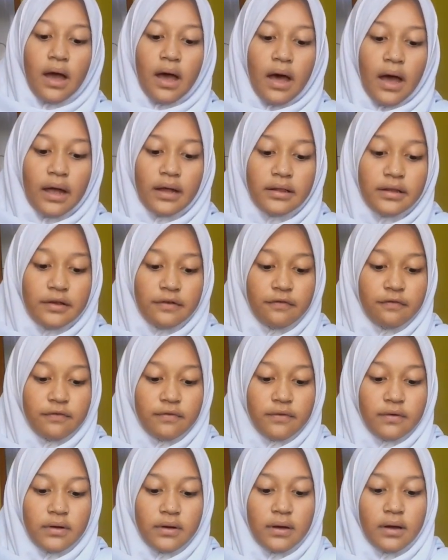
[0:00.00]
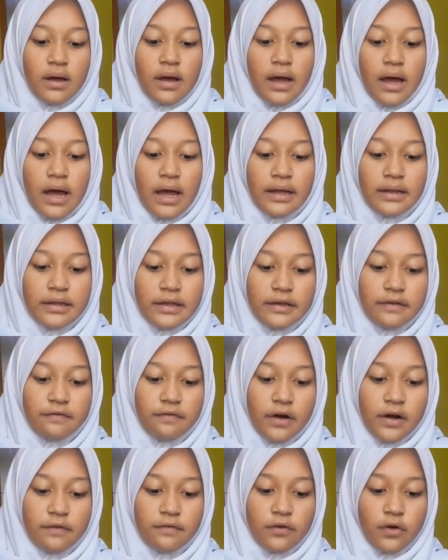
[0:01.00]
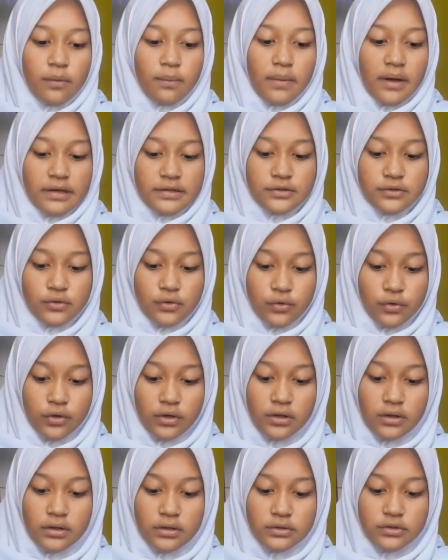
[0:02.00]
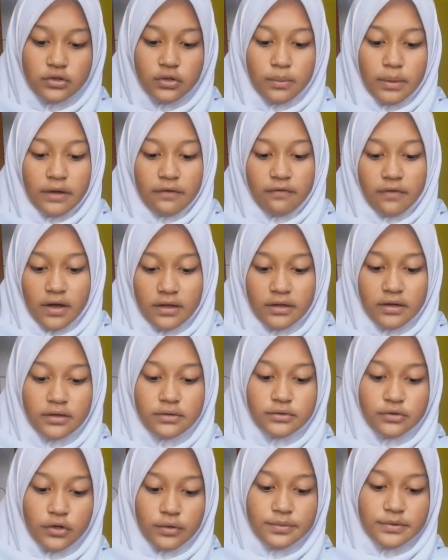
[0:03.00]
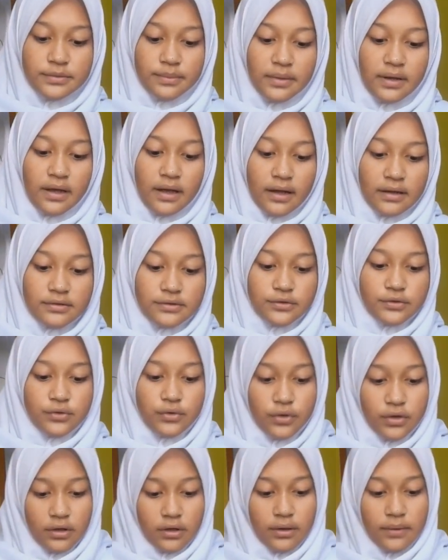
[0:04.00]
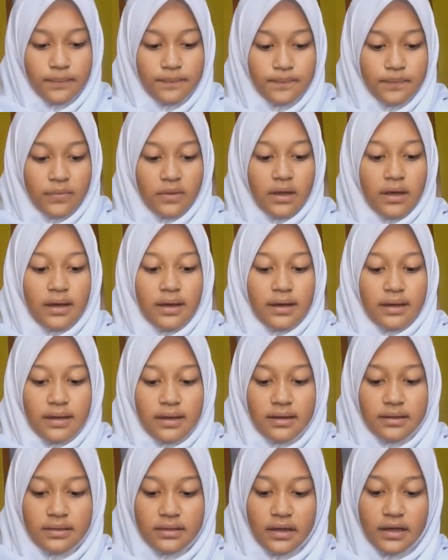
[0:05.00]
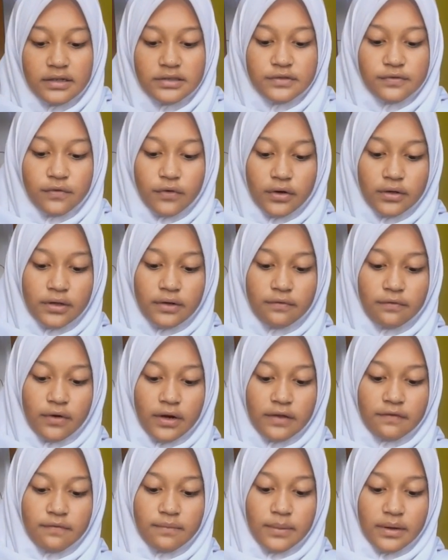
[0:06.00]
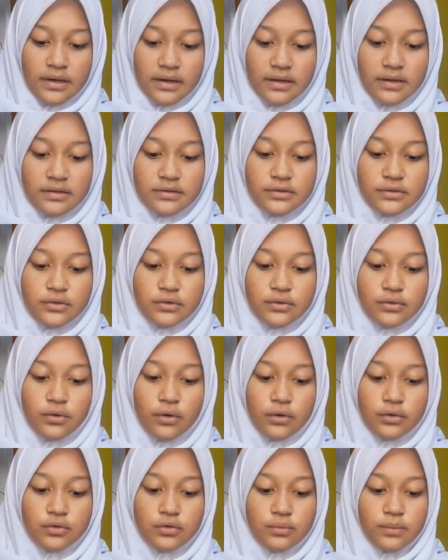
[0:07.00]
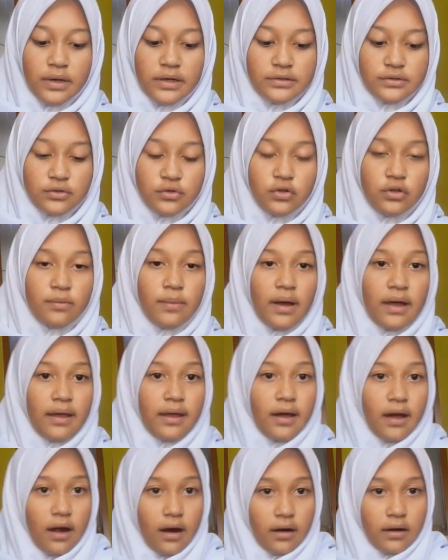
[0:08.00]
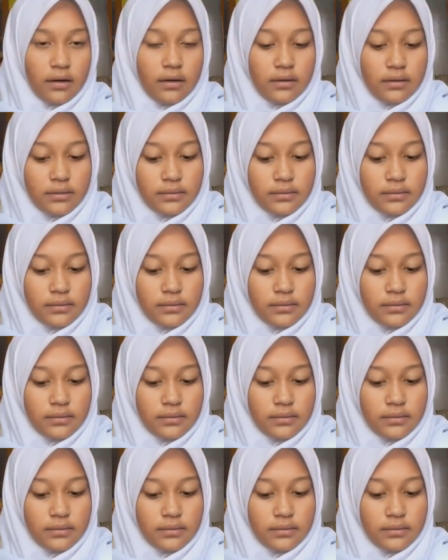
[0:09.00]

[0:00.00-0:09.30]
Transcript: I live far from my school, so my father drops me at school. It takes 45 minutes to go to my school by car.